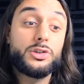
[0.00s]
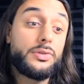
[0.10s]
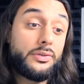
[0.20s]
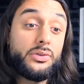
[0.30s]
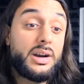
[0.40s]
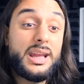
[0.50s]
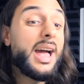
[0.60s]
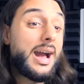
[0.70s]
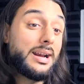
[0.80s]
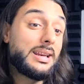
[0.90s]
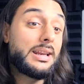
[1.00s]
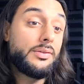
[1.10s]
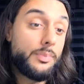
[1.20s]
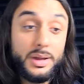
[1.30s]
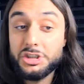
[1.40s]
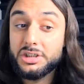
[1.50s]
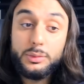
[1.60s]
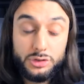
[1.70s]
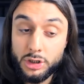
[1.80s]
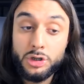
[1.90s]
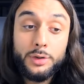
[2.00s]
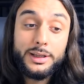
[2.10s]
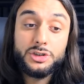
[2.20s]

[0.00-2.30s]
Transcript: us for free and he didn't even mention he was going to do it.